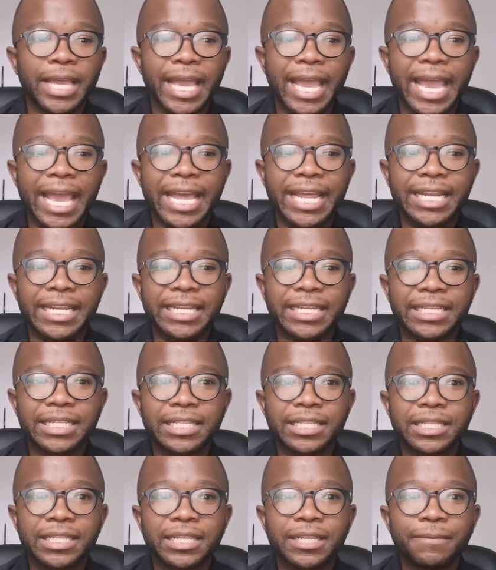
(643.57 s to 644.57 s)

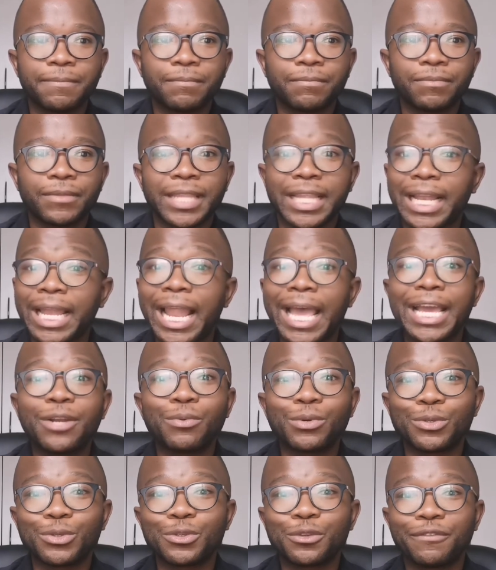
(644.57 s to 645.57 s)
and the
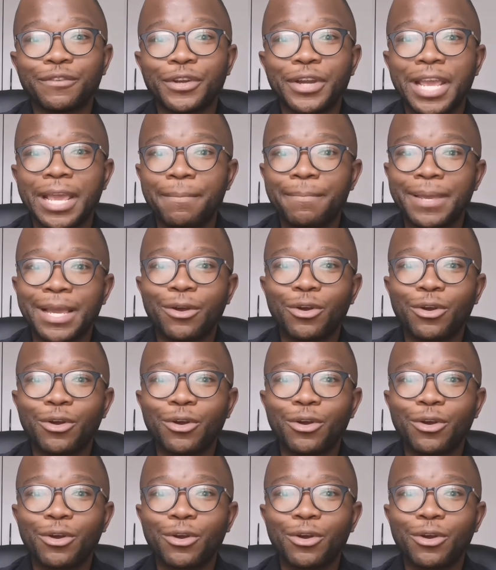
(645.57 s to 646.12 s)
client was also very happy.